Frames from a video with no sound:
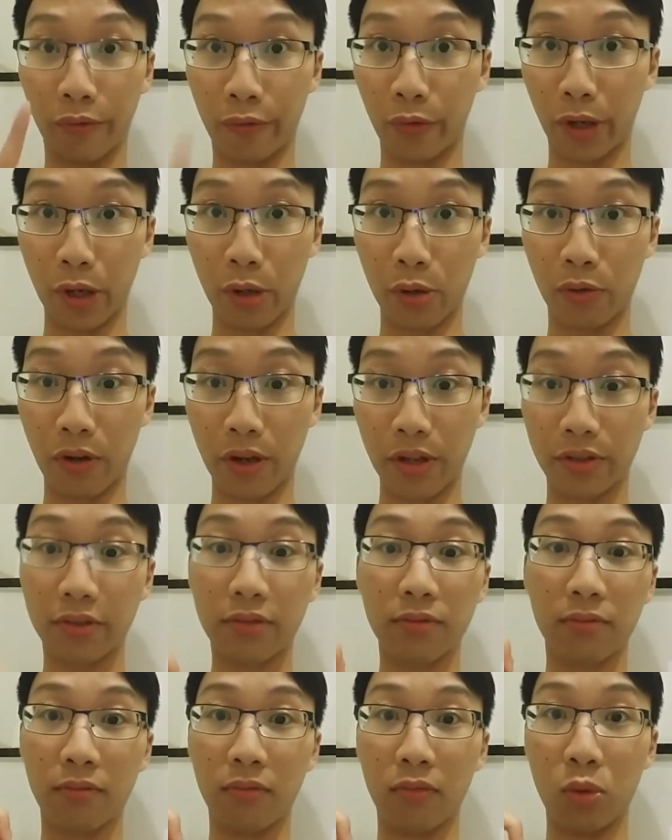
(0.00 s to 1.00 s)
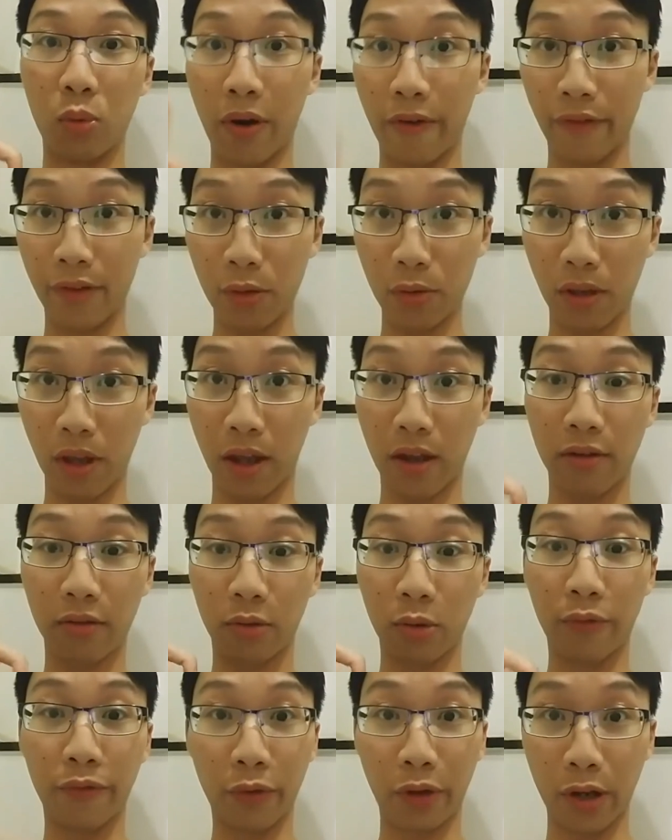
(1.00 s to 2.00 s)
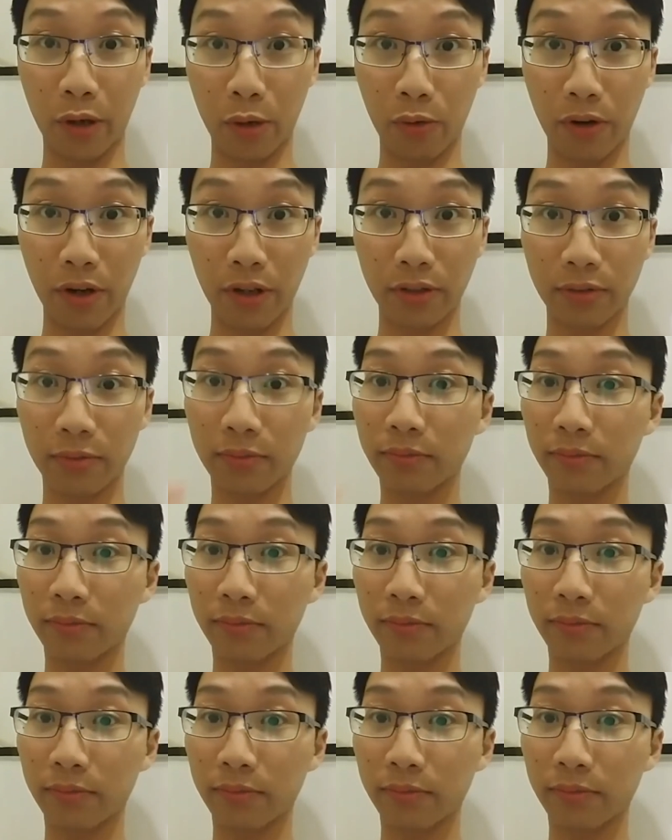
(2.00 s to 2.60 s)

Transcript: Don't forget the grades. Do everything you can, don't forget the grades.